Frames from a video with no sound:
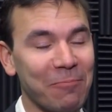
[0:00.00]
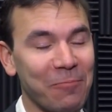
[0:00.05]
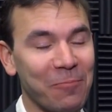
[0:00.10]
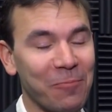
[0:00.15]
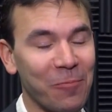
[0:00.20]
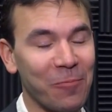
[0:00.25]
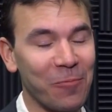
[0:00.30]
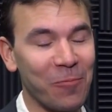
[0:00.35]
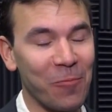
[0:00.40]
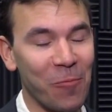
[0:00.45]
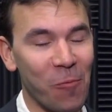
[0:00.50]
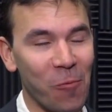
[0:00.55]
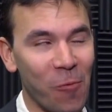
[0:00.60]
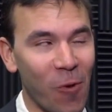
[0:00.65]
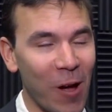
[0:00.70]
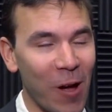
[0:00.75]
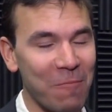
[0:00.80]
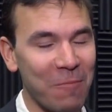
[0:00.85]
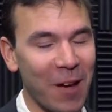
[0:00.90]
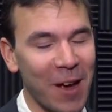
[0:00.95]
As a goal
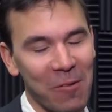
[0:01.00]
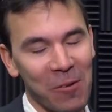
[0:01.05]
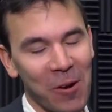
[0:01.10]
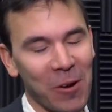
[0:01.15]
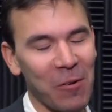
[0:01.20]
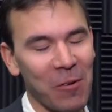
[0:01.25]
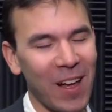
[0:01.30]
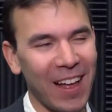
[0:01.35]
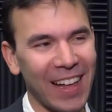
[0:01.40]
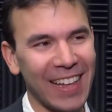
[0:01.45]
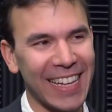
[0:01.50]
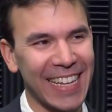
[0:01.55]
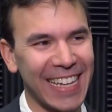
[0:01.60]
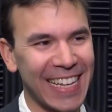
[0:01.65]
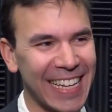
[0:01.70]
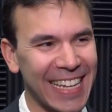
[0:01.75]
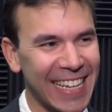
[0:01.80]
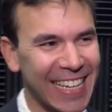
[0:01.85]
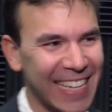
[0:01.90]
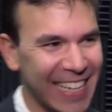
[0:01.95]
for CV1,
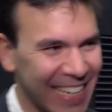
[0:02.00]
let me